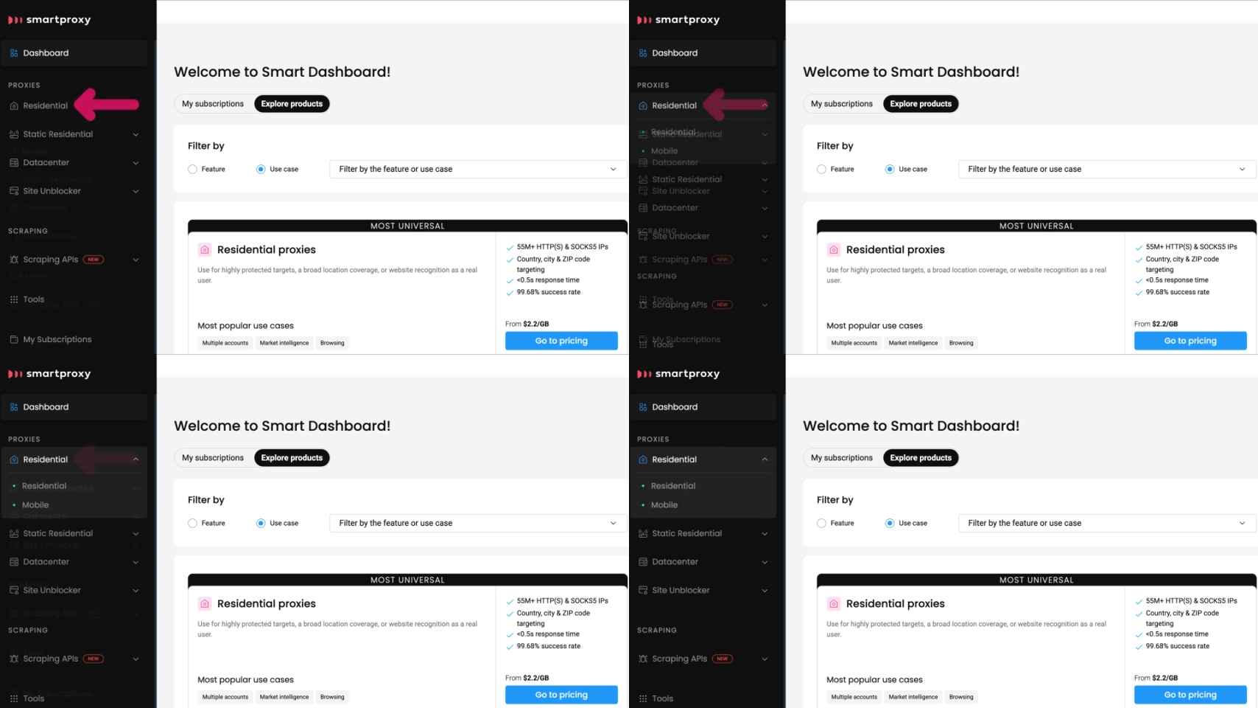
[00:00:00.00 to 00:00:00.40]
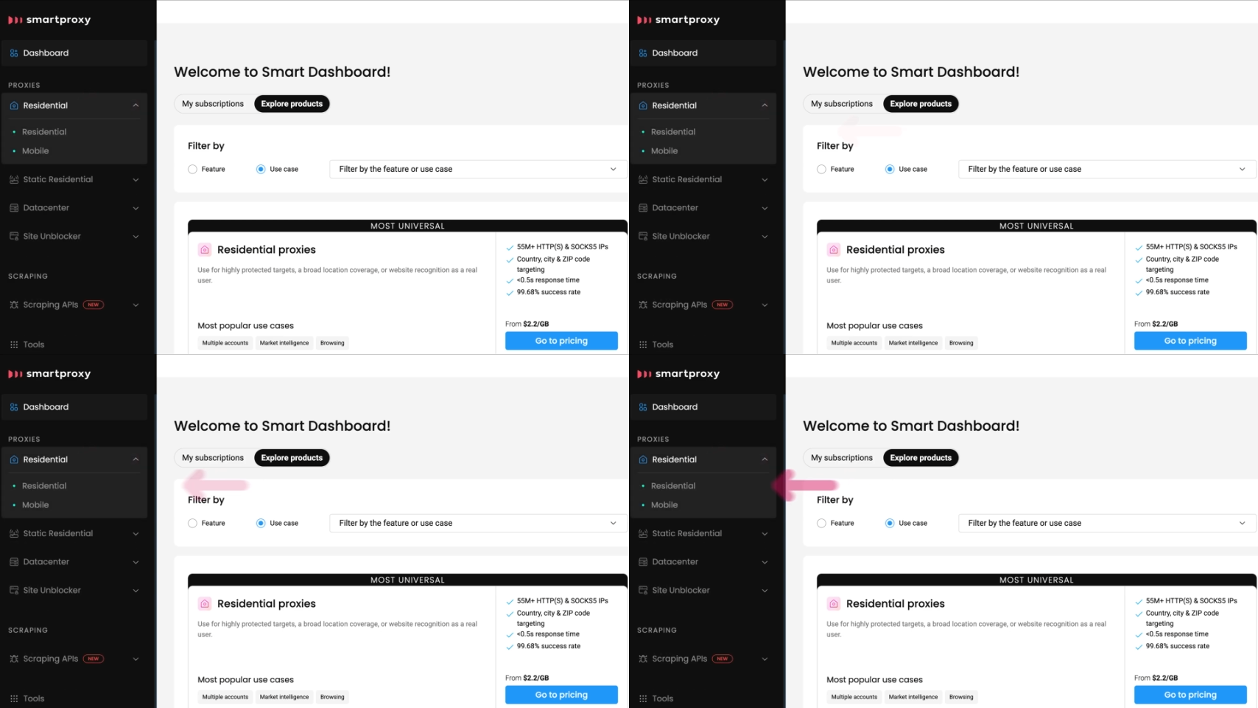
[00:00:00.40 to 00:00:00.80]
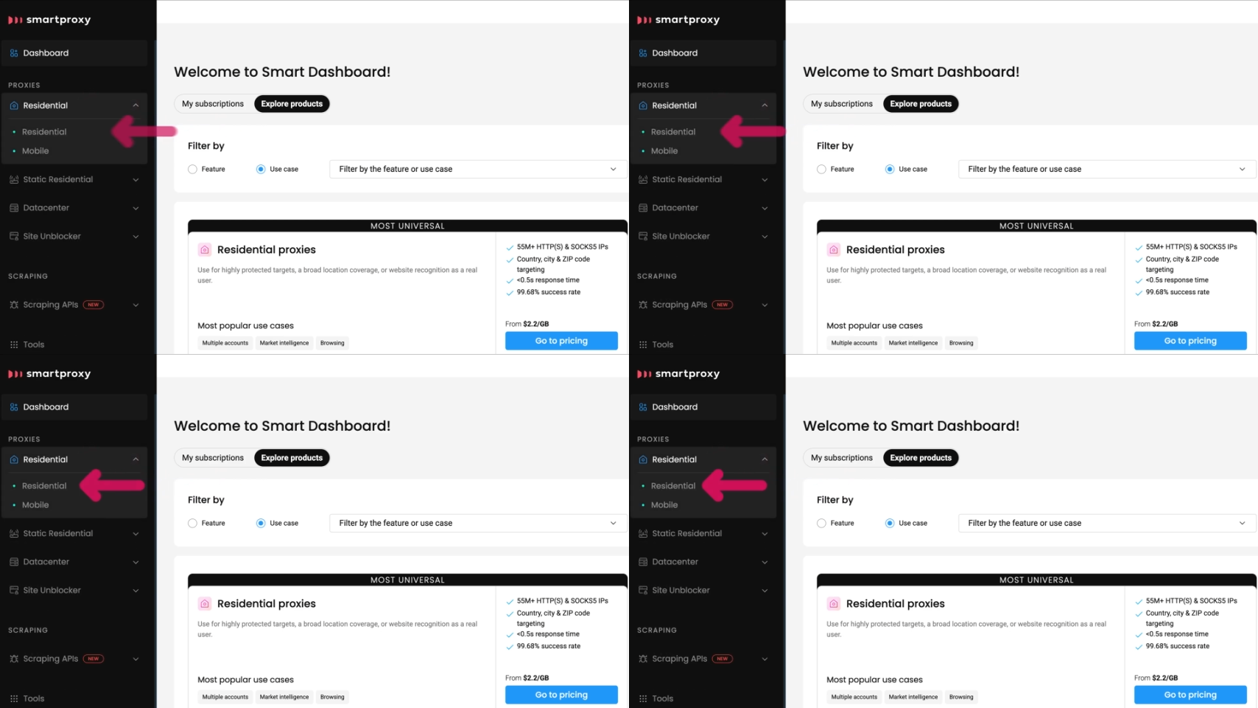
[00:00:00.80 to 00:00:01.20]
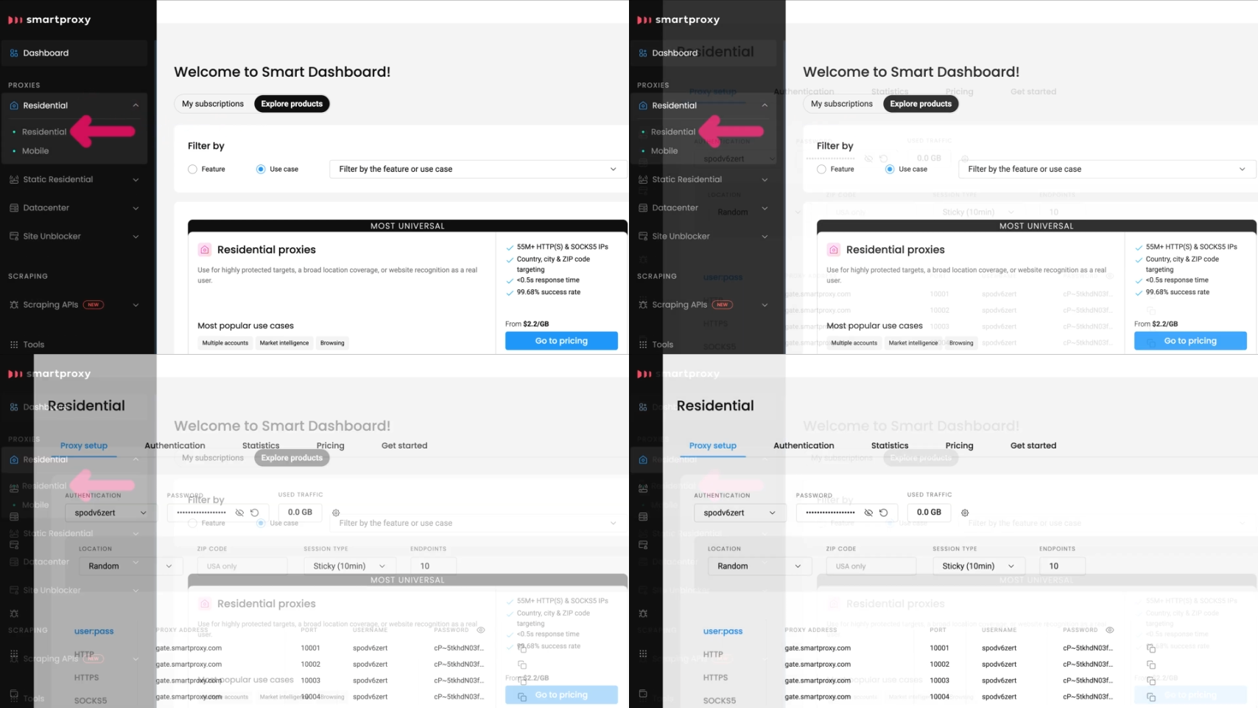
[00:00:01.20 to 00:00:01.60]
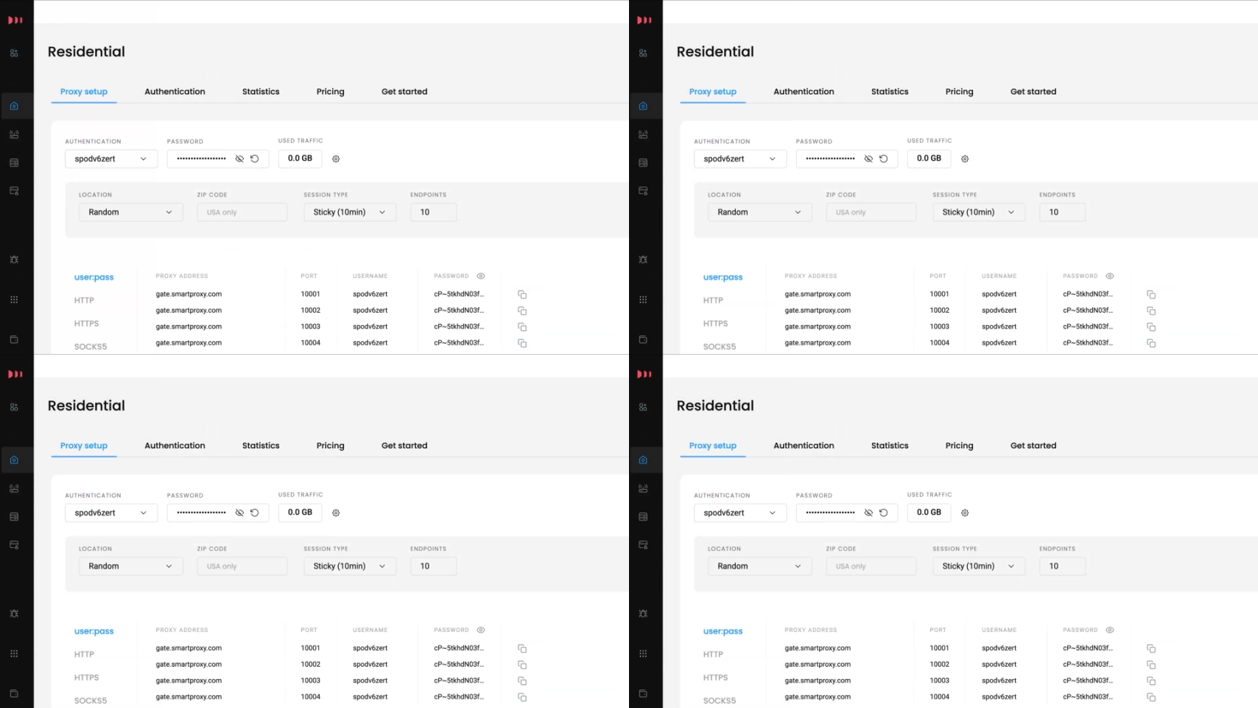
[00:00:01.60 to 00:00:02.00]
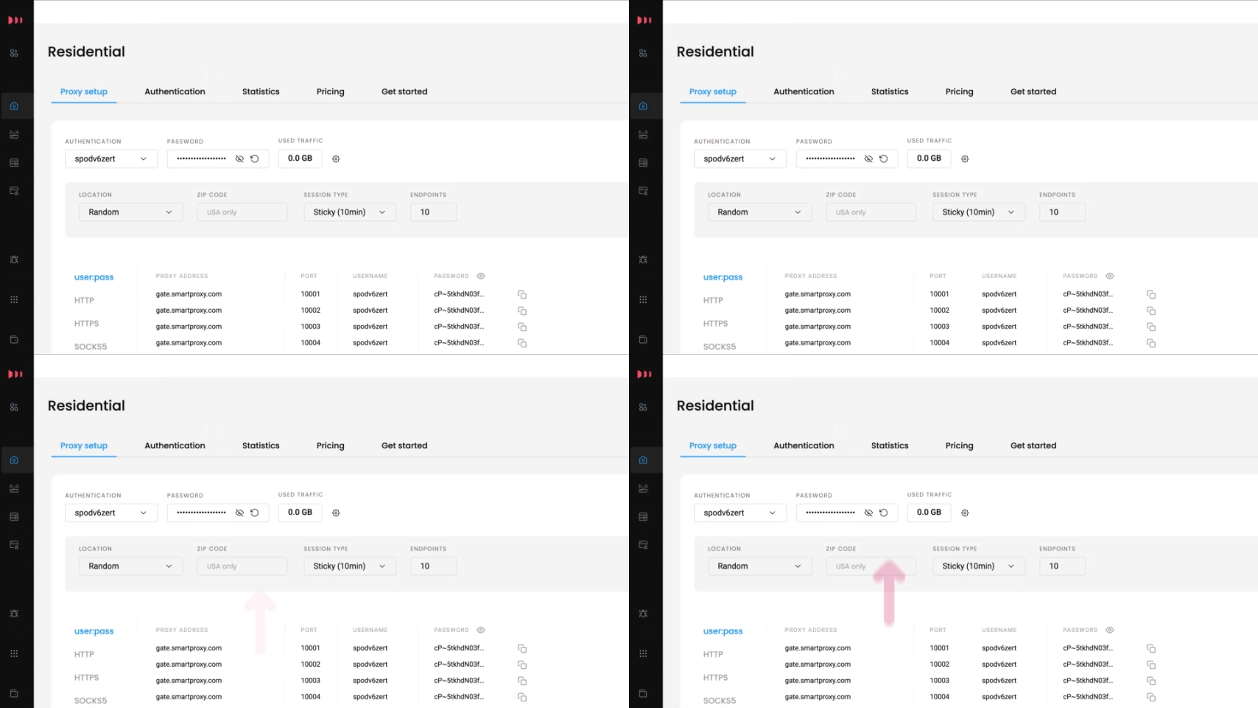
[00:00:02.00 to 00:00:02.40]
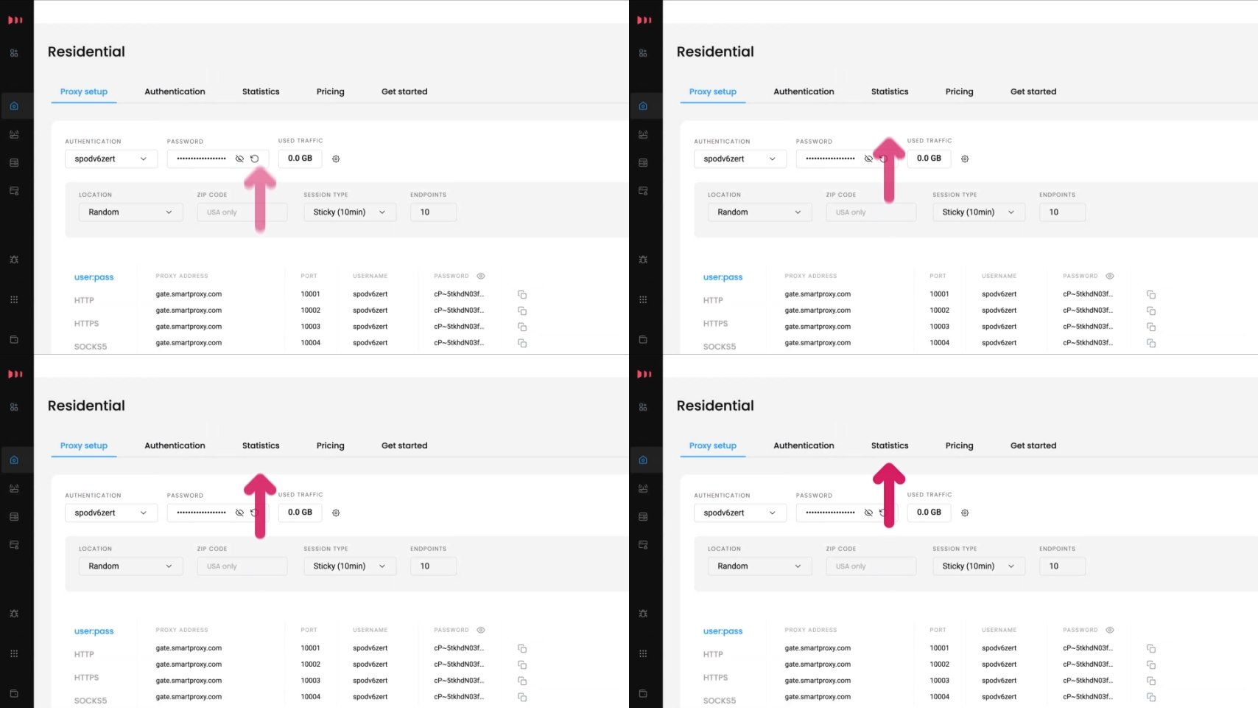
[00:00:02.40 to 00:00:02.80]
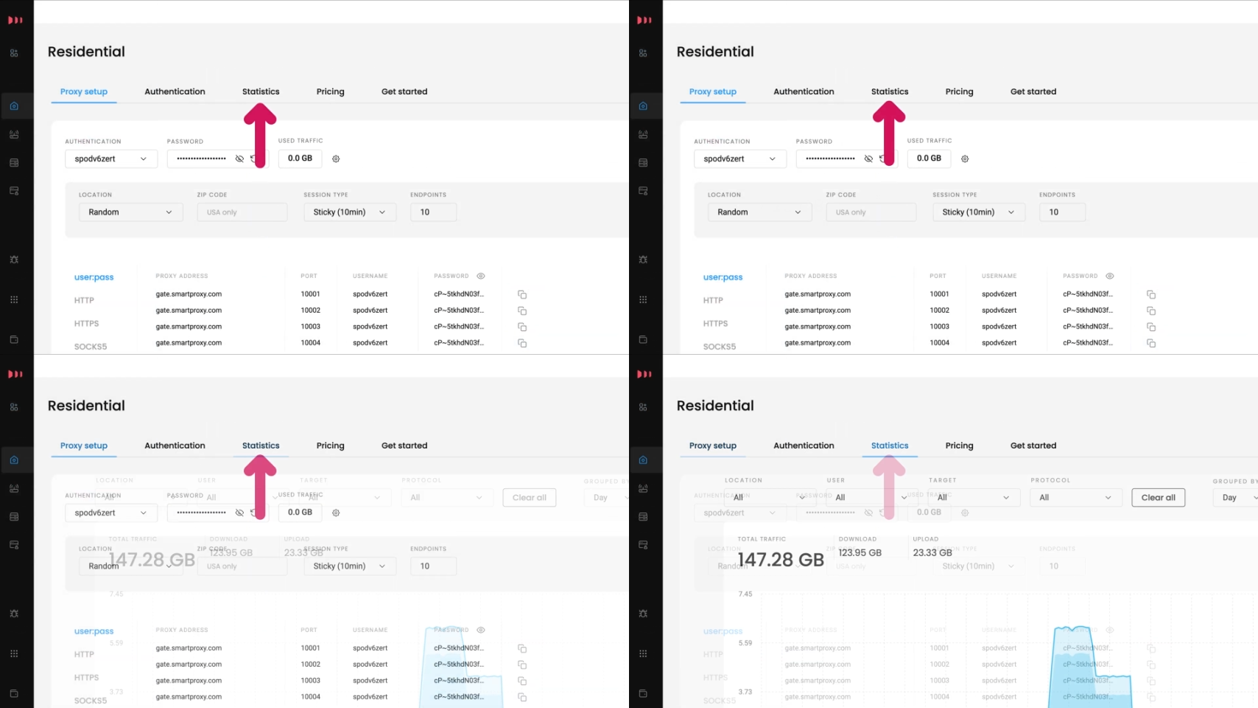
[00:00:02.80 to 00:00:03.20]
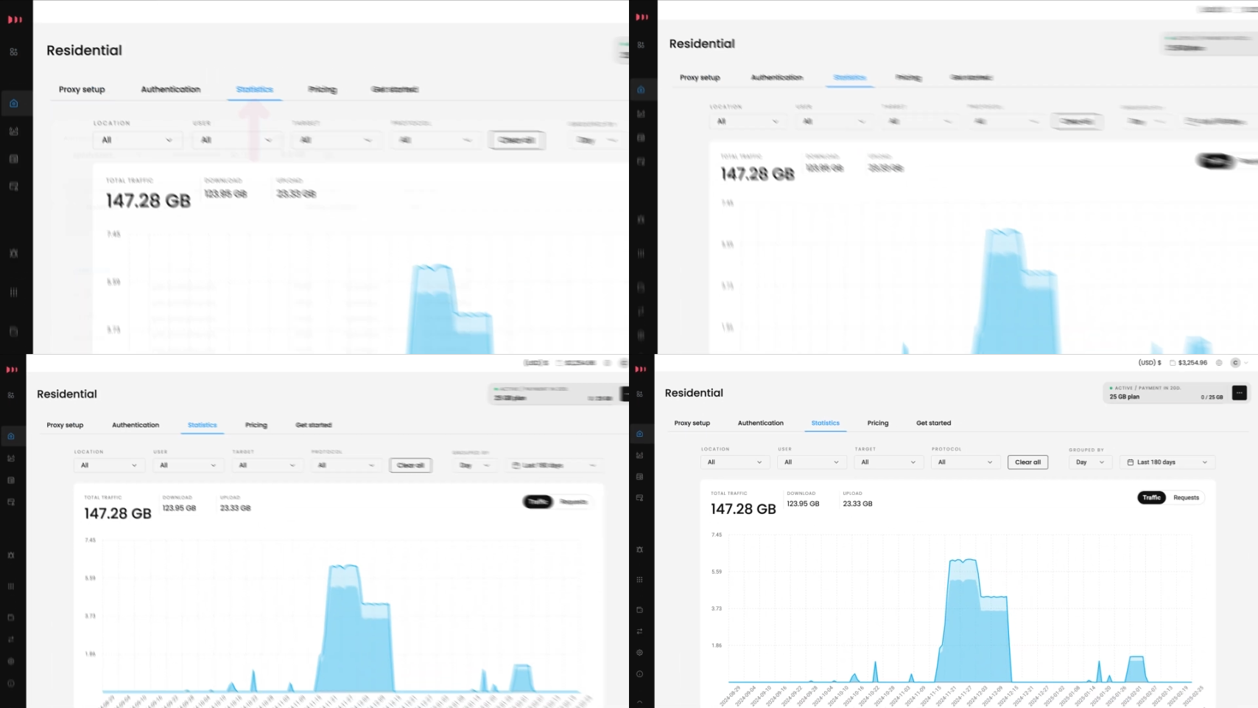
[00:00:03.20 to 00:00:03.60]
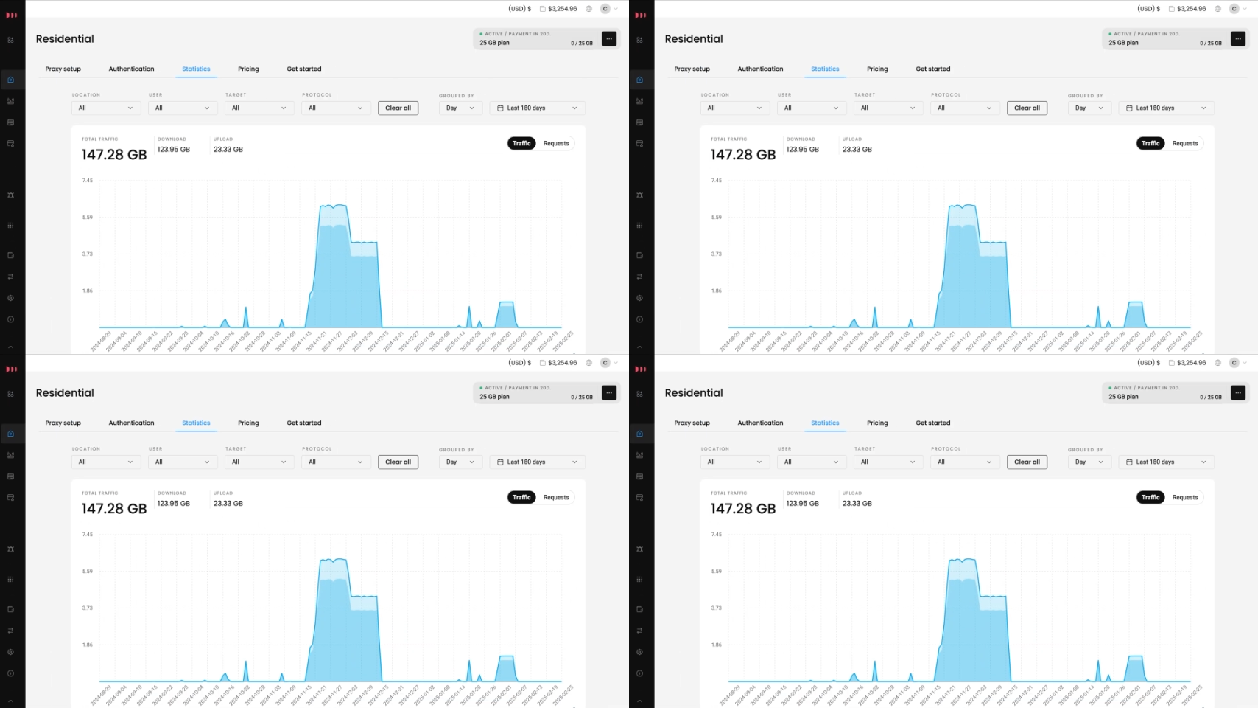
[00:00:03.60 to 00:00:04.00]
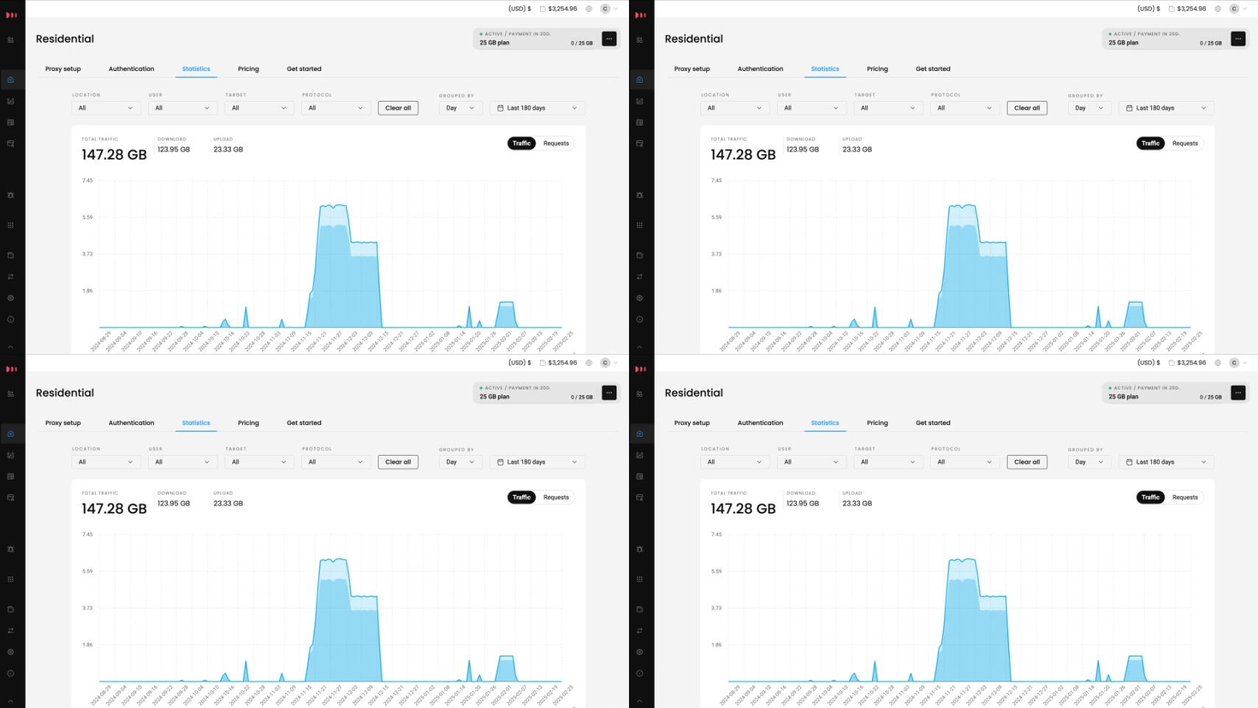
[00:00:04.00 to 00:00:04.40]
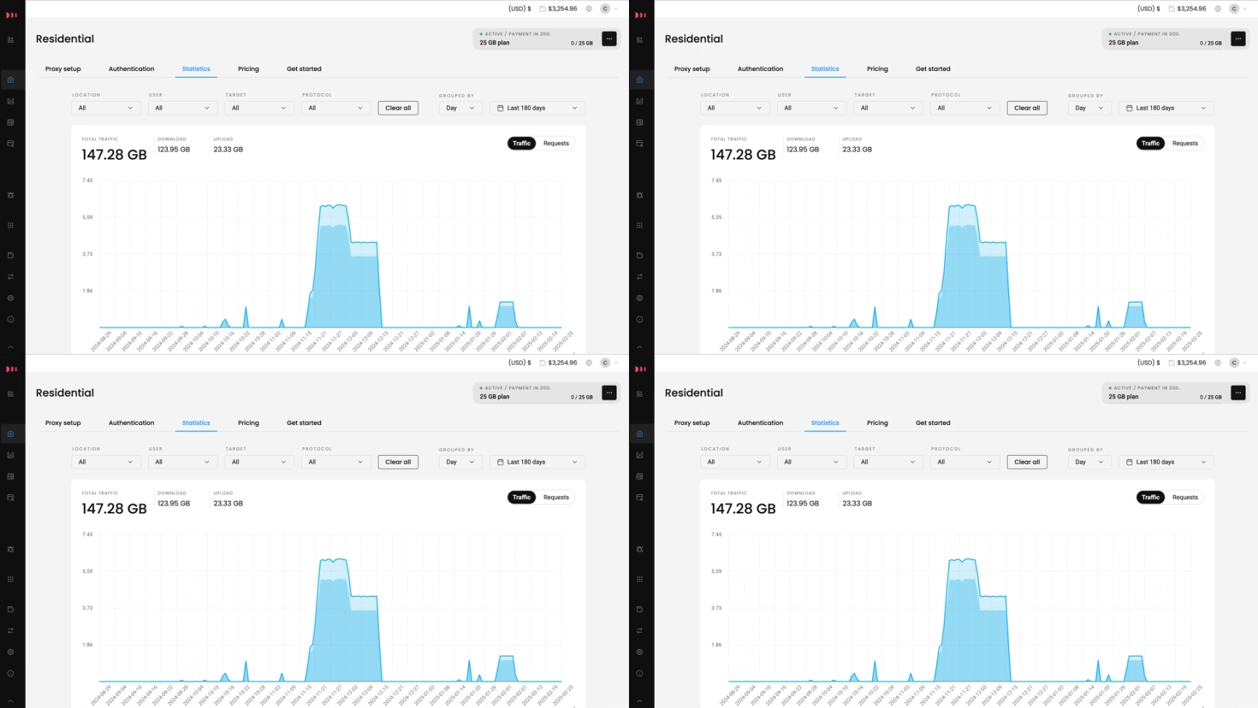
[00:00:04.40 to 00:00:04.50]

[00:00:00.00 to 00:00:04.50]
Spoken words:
(no speaker visible)